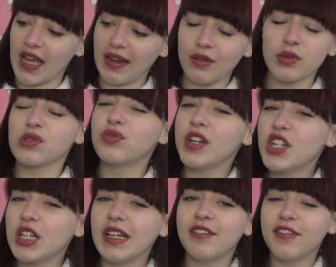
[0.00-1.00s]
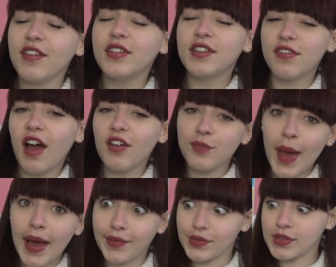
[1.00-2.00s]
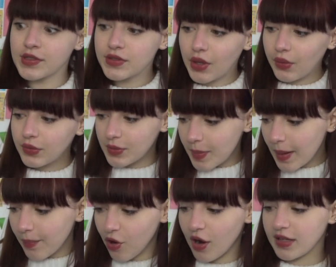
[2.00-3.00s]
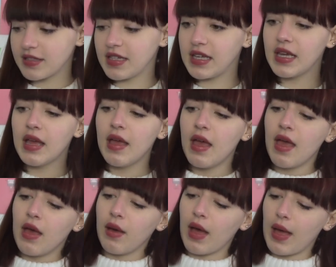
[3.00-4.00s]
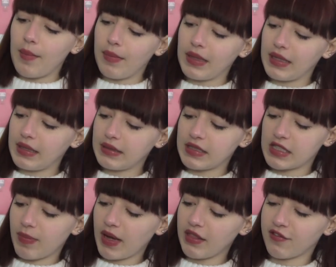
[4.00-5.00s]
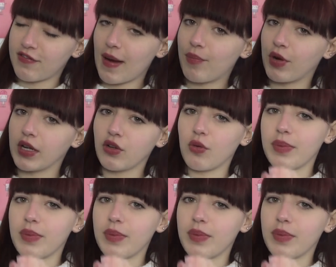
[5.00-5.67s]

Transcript: and it was originally £55 so it was a bit pricey. Um, despite the fabric not